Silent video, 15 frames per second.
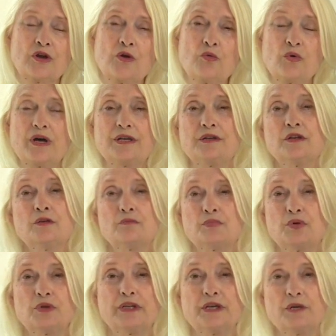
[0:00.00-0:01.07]
One
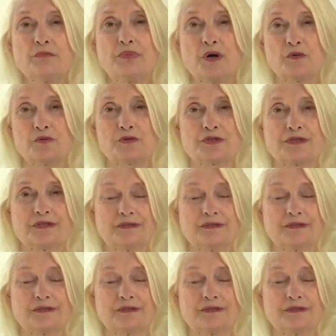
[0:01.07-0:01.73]
pulling a boat